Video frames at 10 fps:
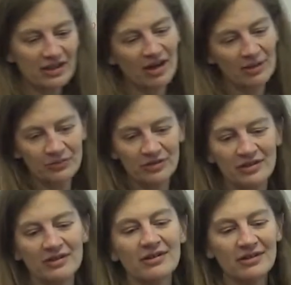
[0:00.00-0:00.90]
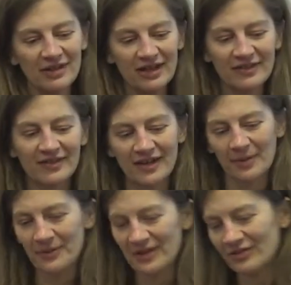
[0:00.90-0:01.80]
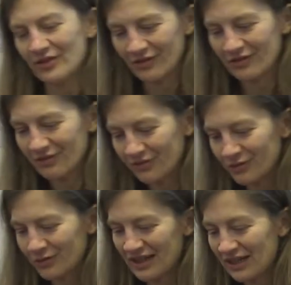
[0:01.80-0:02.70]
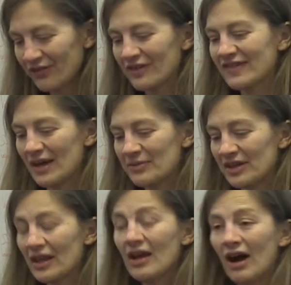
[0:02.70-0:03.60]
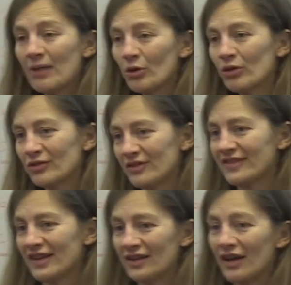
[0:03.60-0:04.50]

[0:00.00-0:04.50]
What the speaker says: come to you and stop at you to deliver something, I'm going to decide